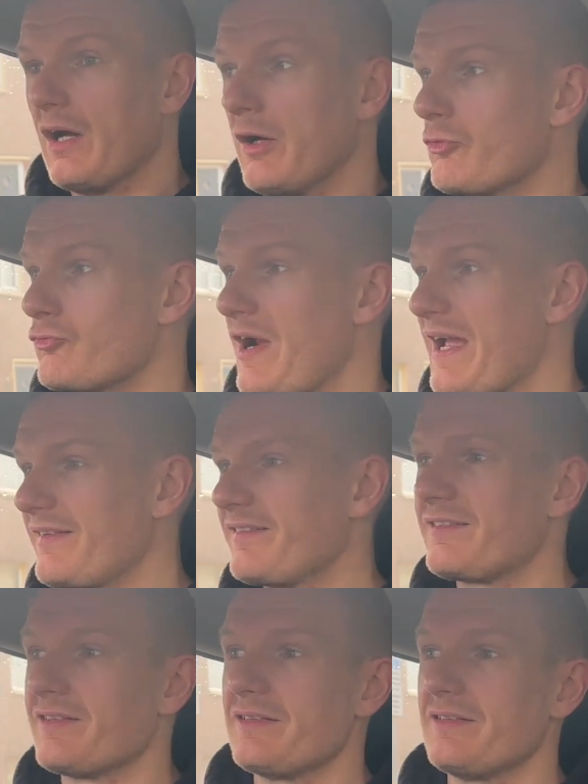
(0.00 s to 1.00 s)
a
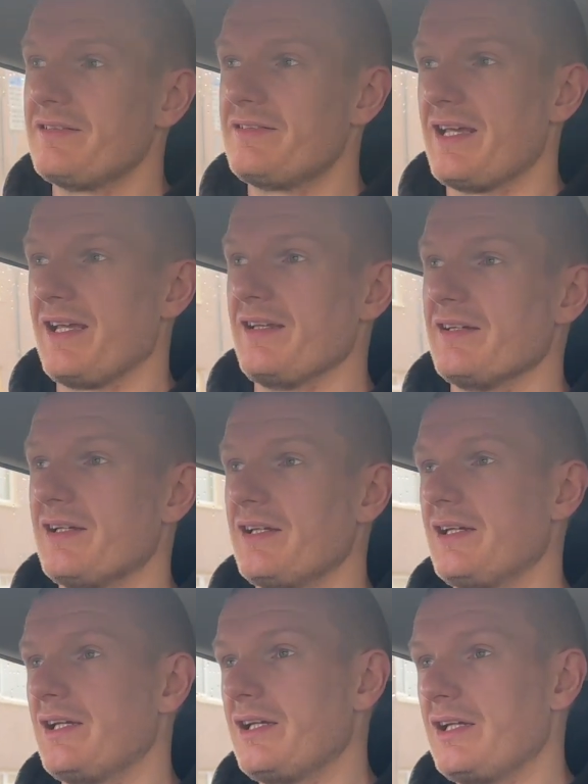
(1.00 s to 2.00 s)
rest day,
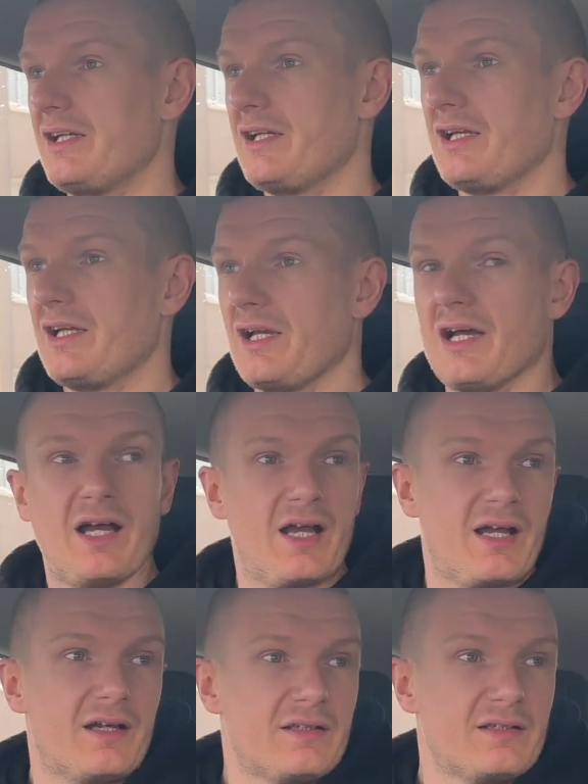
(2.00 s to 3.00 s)

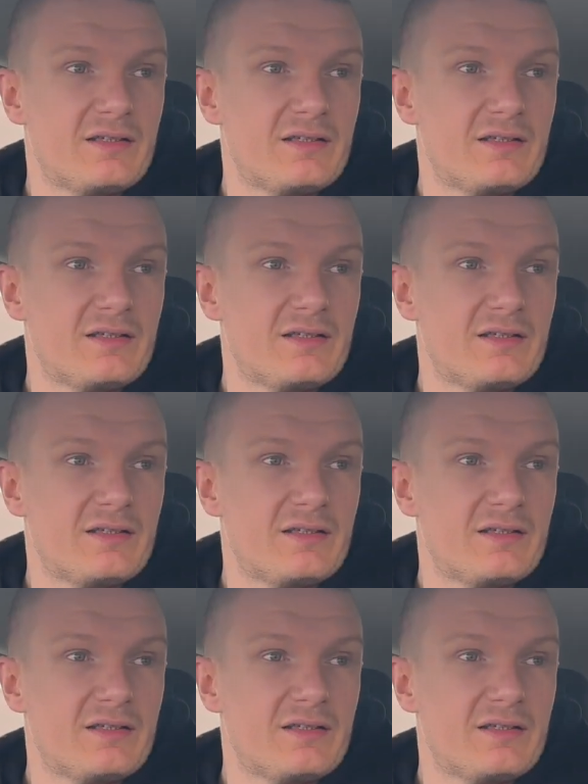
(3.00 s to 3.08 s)
by